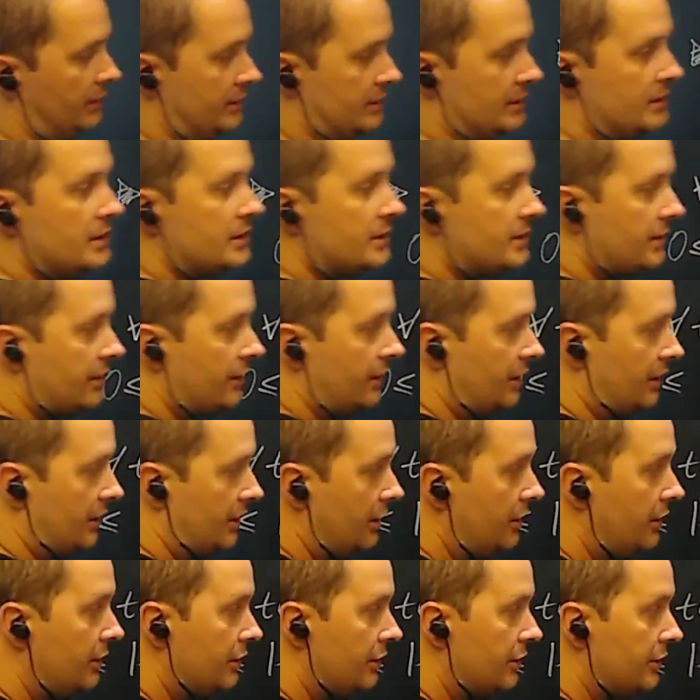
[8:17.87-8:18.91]
this thing
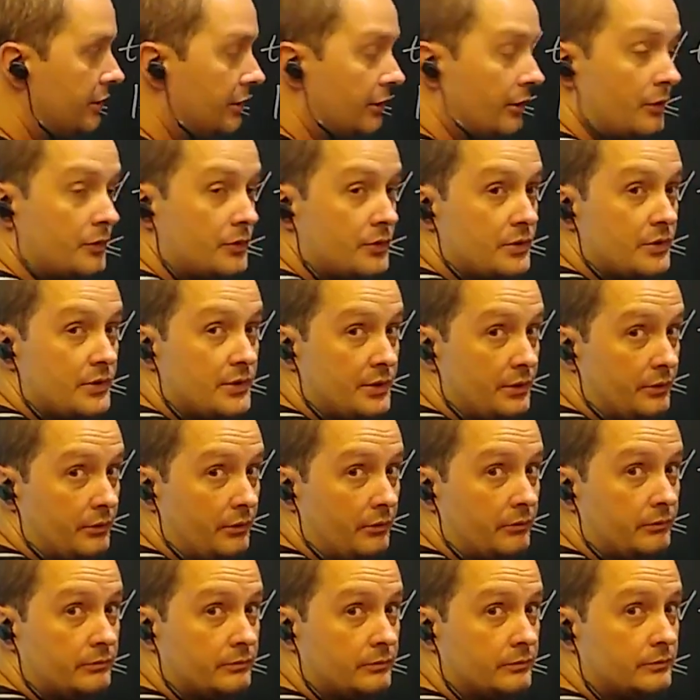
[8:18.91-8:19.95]
here goes to
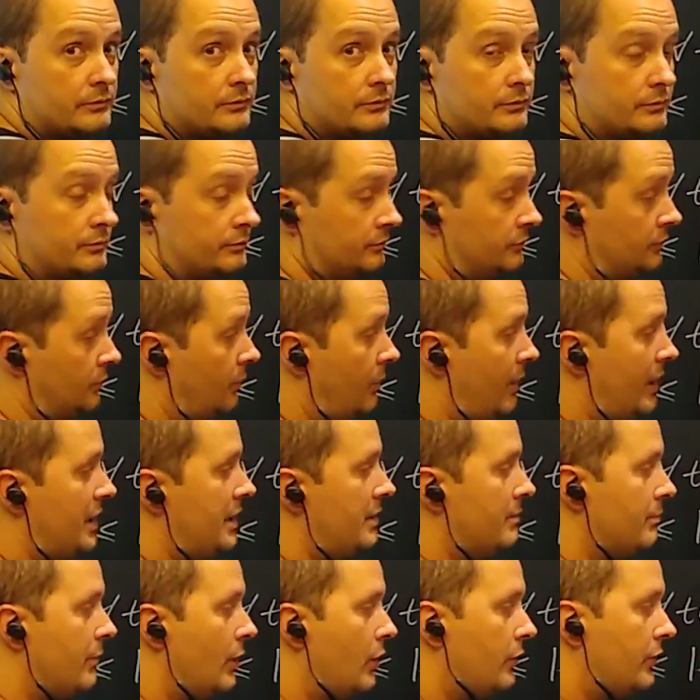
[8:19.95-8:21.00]
0
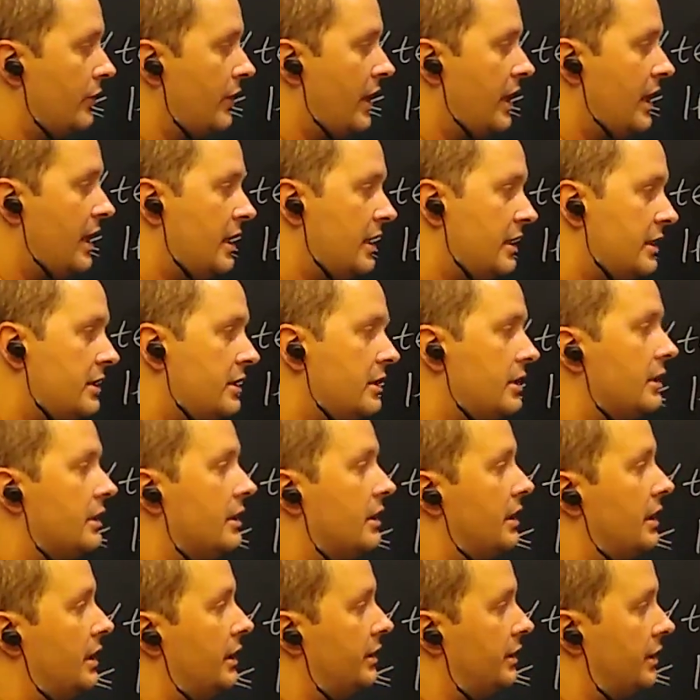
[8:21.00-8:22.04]
when both n
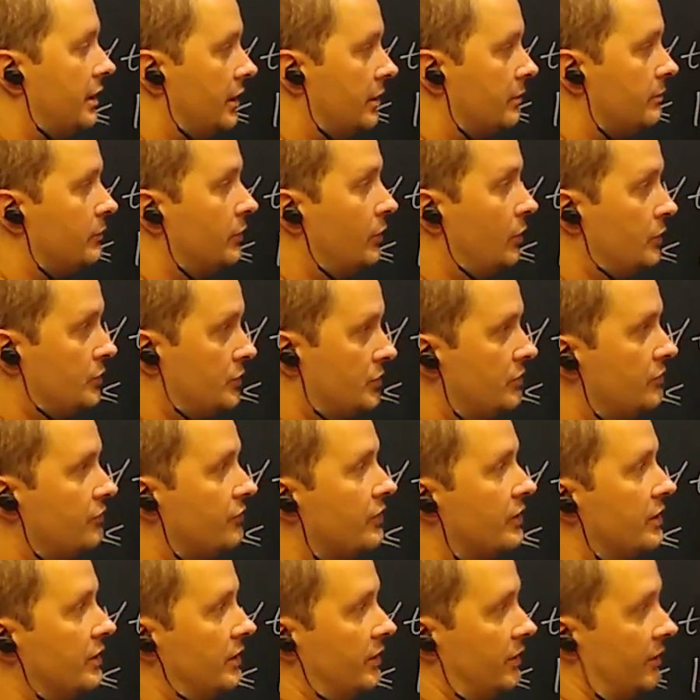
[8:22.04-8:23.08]
and m go to
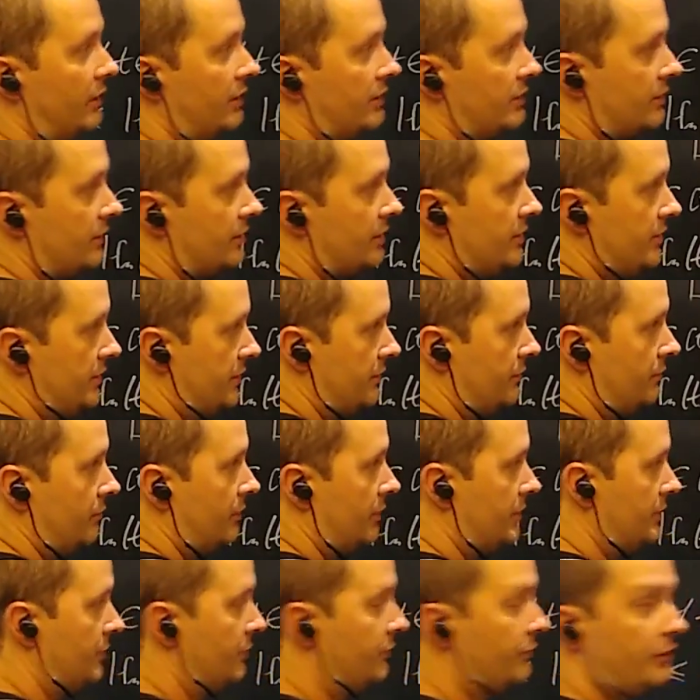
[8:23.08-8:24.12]
infinity. That is
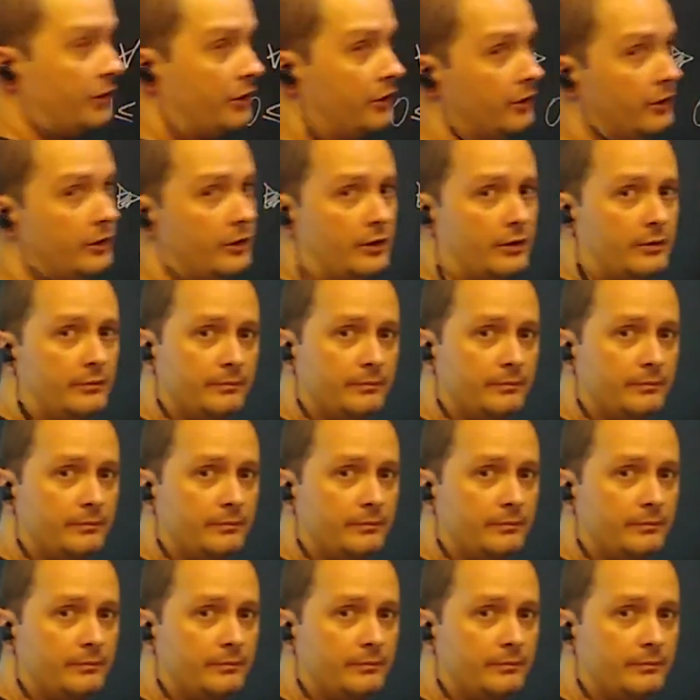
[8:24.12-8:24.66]
what's over here.